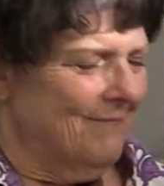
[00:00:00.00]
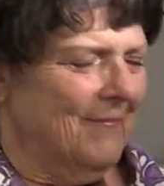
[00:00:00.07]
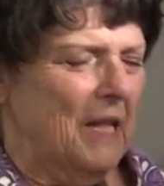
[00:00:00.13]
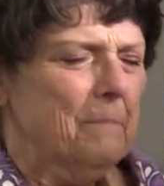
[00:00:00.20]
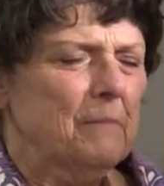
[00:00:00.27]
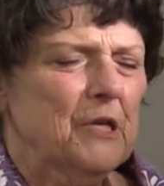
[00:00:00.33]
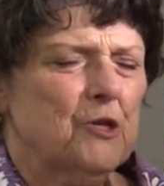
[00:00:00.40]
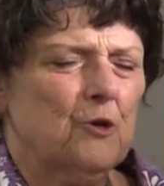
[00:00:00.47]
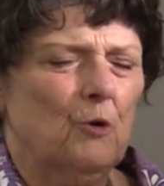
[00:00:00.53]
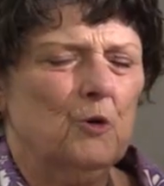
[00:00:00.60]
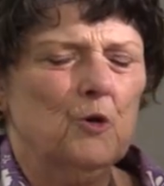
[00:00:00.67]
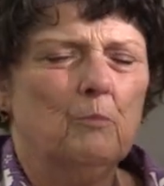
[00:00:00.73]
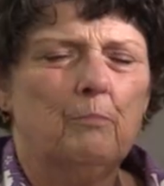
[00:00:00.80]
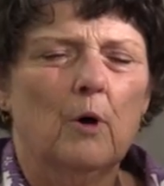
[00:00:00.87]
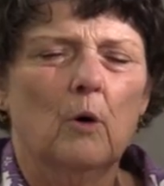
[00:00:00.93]
Let me show
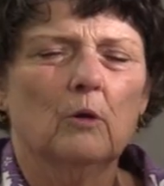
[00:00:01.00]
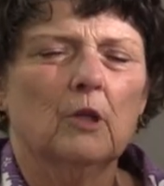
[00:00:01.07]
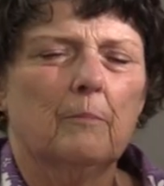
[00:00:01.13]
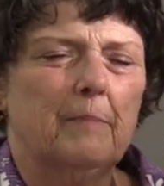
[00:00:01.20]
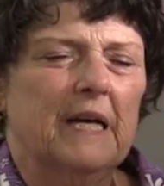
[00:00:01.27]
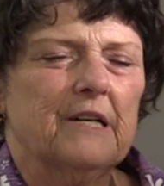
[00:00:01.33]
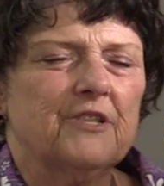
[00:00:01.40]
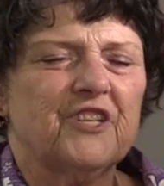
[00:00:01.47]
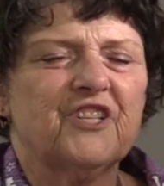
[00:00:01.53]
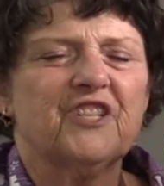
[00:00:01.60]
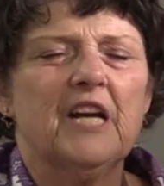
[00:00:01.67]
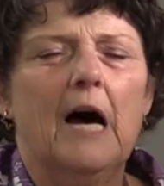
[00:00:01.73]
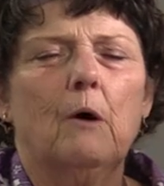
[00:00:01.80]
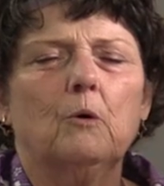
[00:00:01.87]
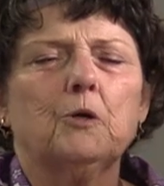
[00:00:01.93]
you polar bear's
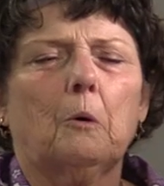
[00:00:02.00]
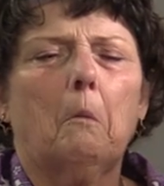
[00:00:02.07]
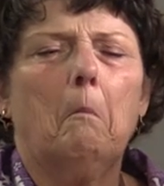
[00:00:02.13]
snout.